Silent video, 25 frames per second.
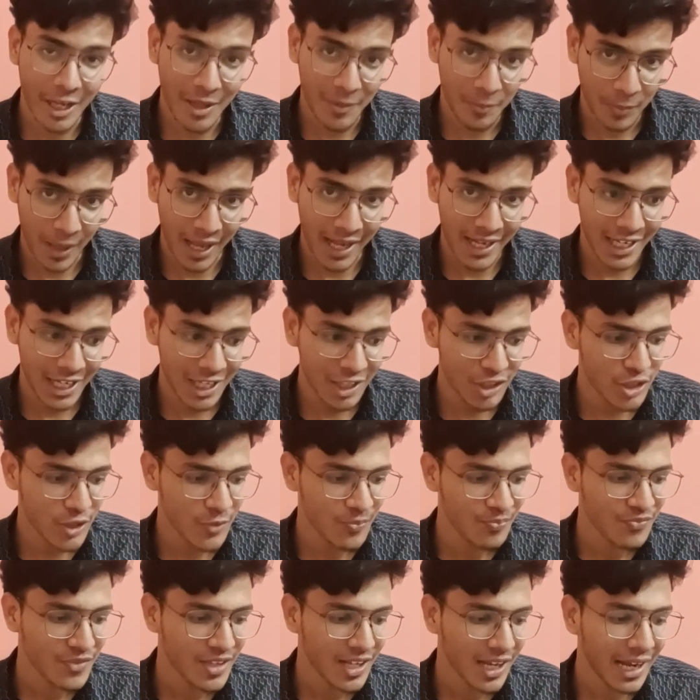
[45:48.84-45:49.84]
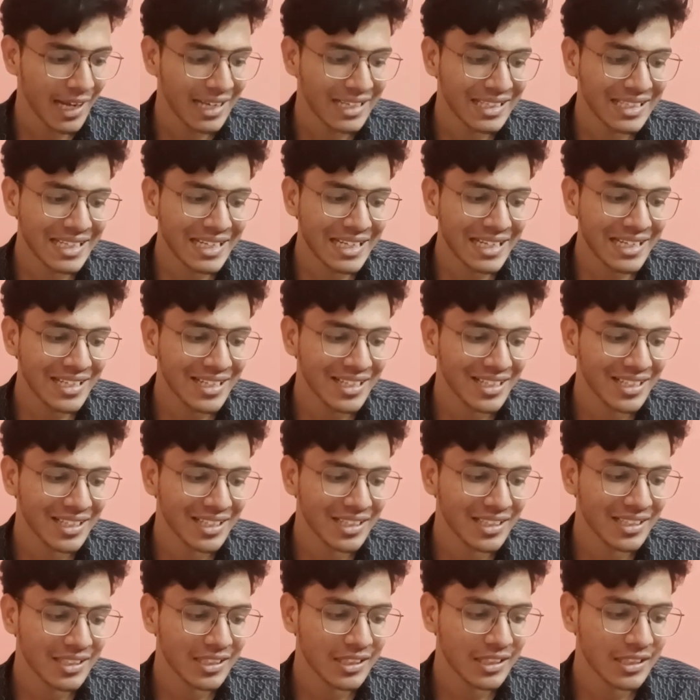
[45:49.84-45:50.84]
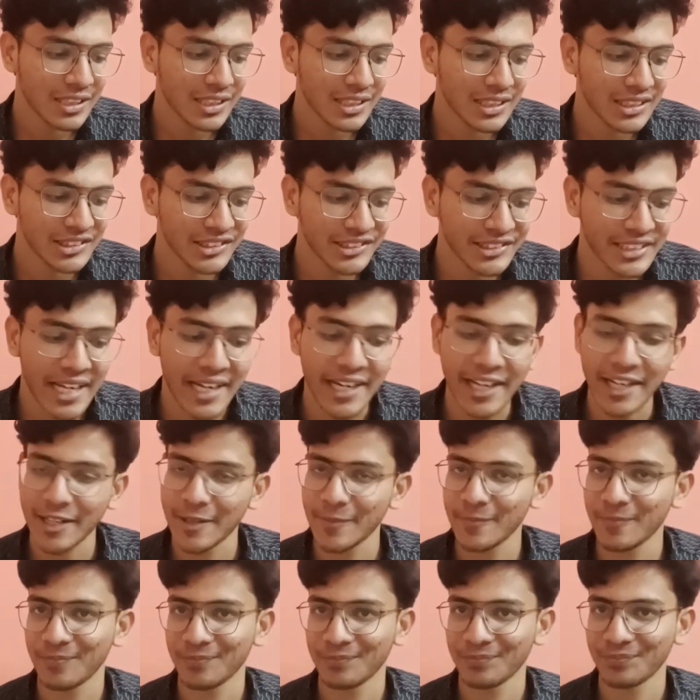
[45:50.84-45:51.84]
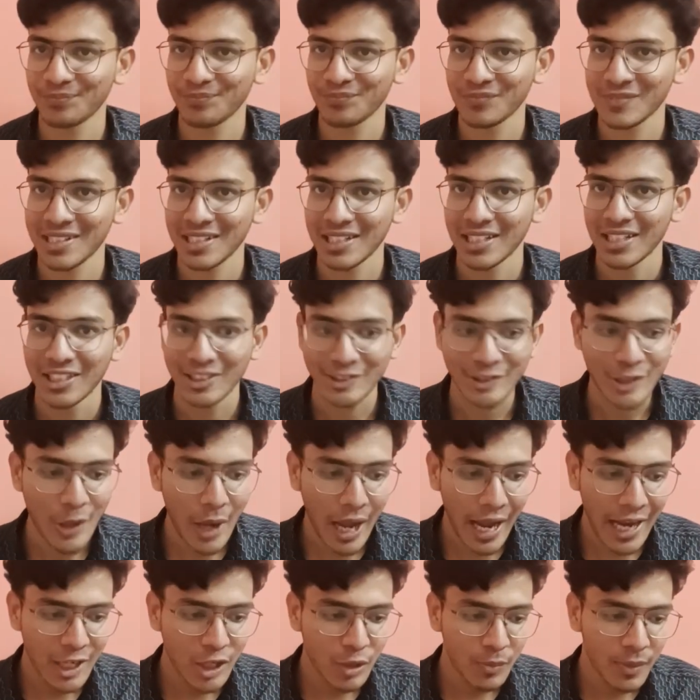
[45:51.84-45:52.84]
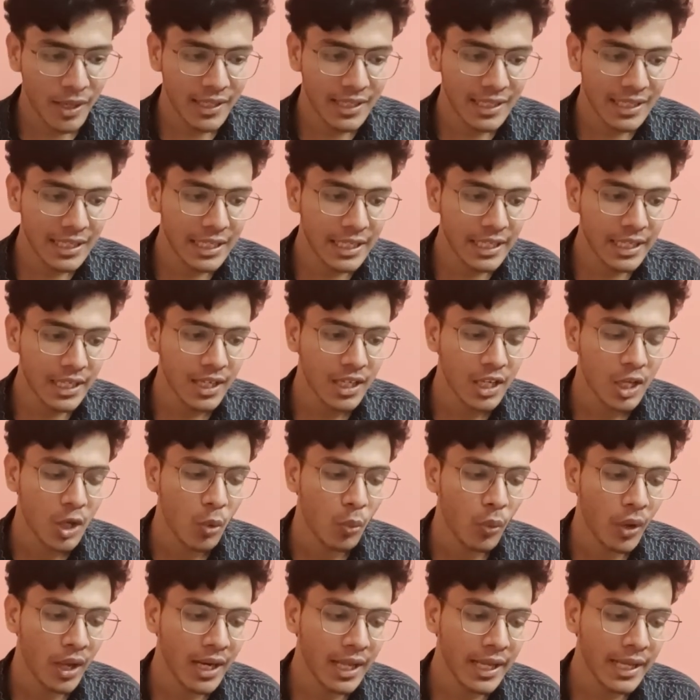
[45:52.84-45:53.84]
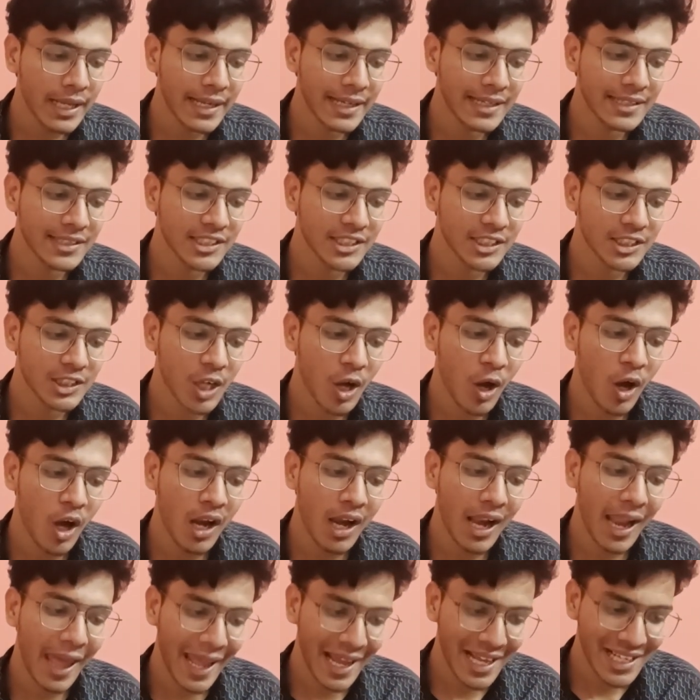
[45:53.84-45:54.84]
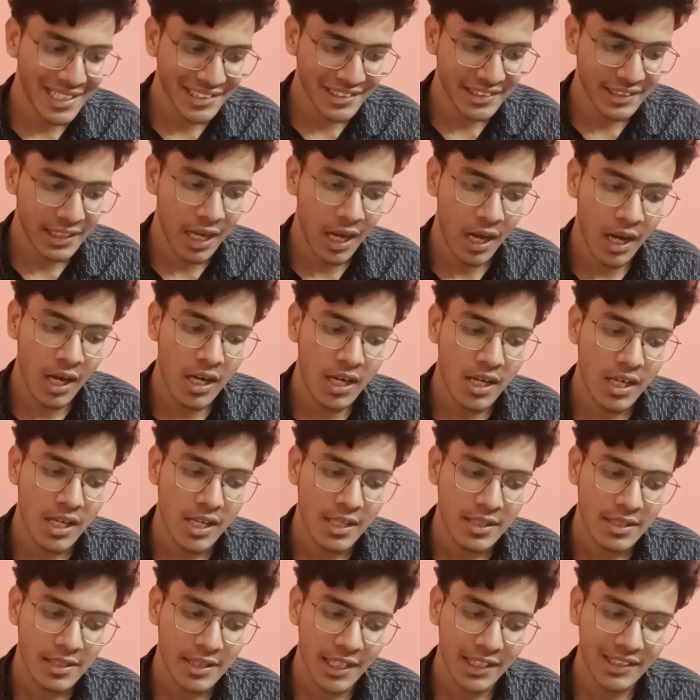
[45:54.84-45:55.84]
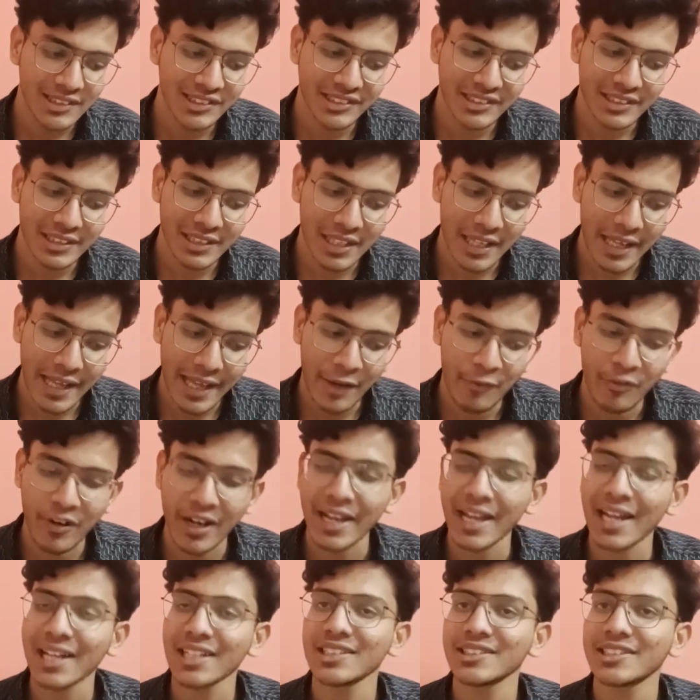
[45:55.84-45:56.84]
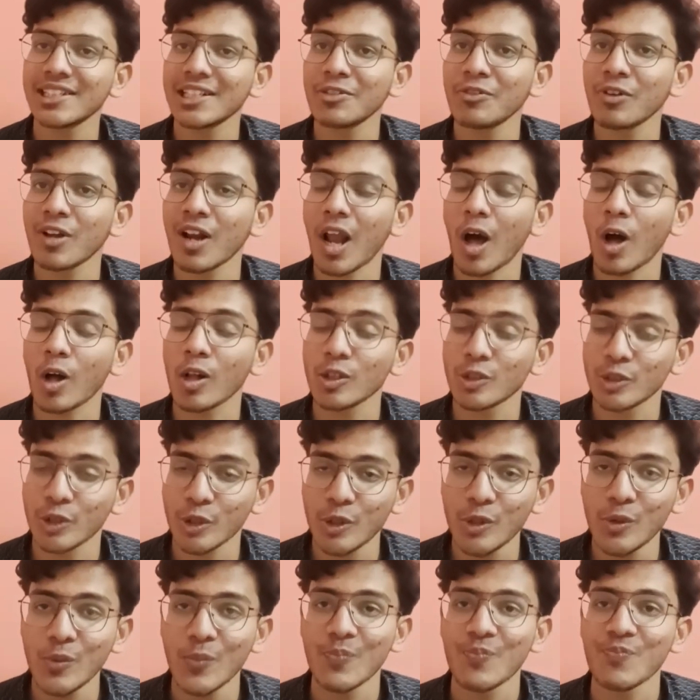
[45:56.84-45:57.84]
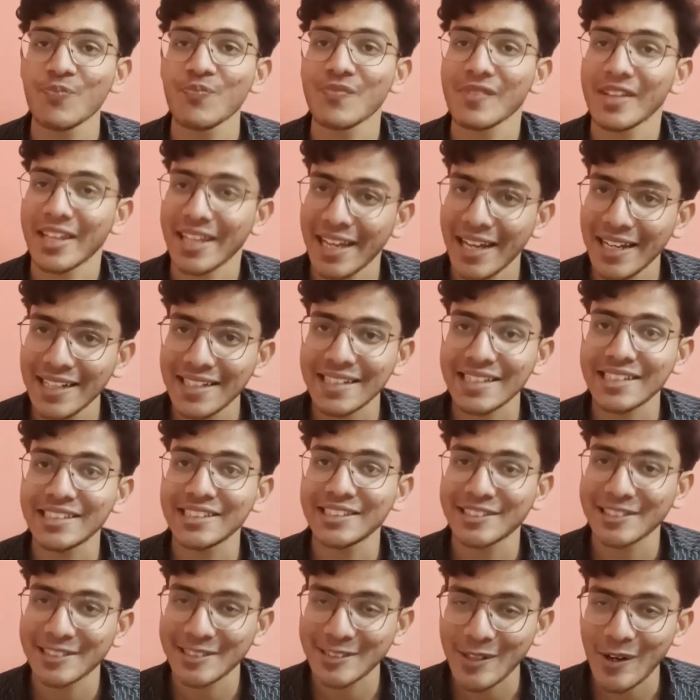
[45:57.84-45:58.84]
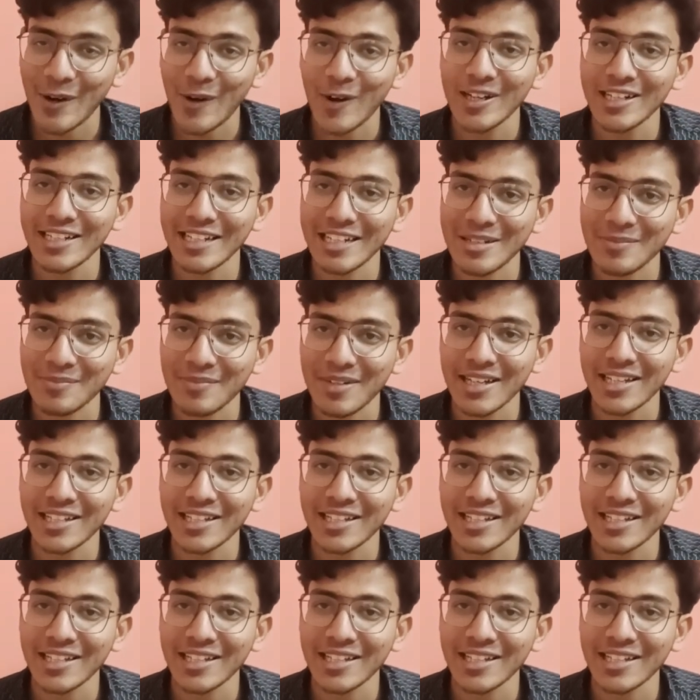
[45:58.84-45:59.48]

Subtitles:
package, I need Z. So automatically when I install X now, this Y and Z will also get installed in my